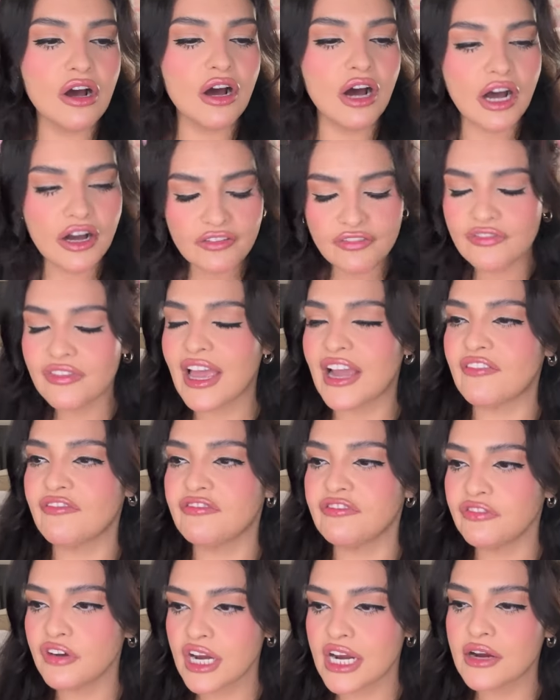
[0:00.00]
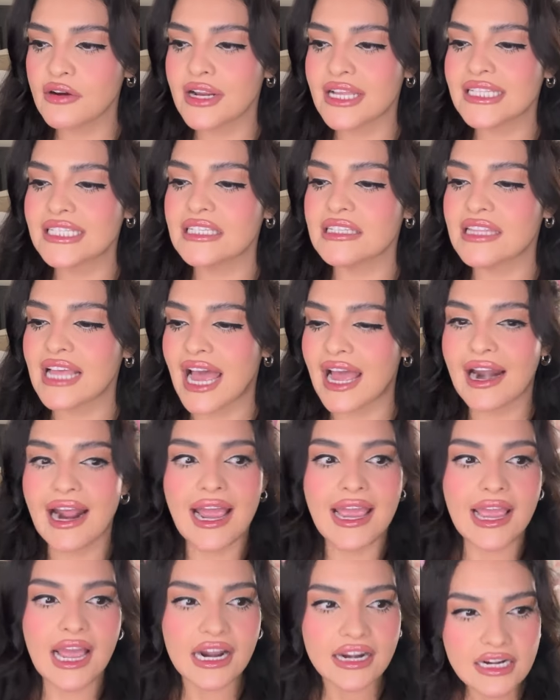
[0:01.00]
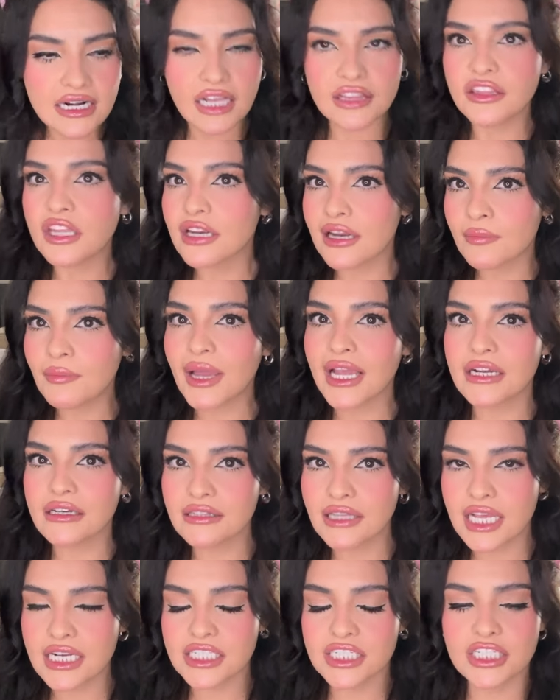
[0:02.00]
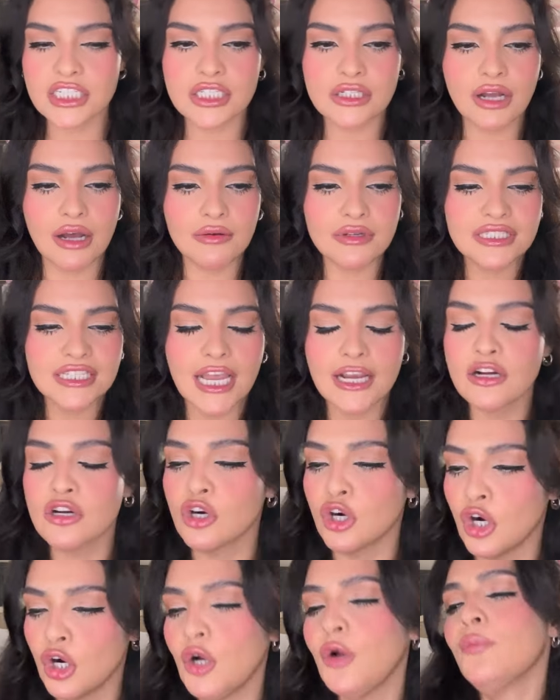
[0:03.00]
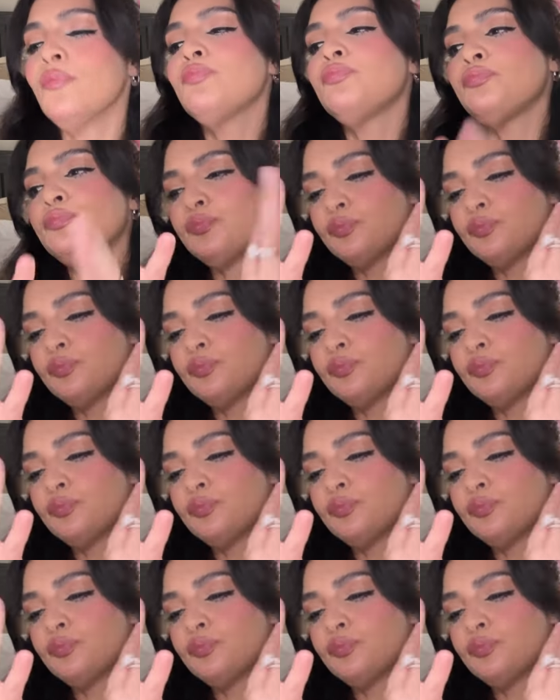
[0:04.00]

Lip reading: of that fragrance that I had nothing in my collection. So I was like, girl,